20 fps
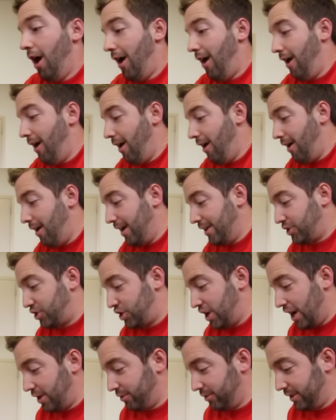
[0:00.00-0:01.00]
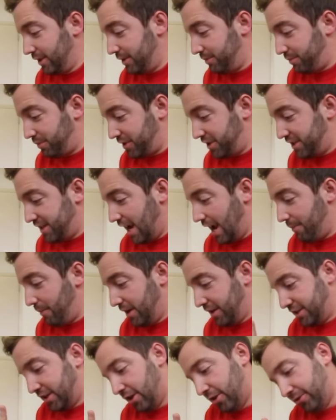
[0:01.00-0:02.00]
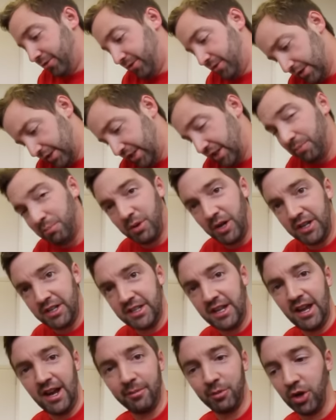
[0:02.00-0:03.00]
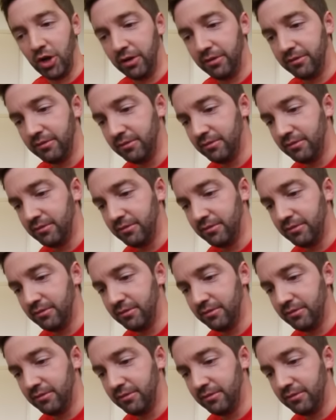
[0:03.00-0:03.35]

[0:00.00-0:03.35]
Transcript: Oh, I generally stabbed myself. It didn't break skin, I'm good.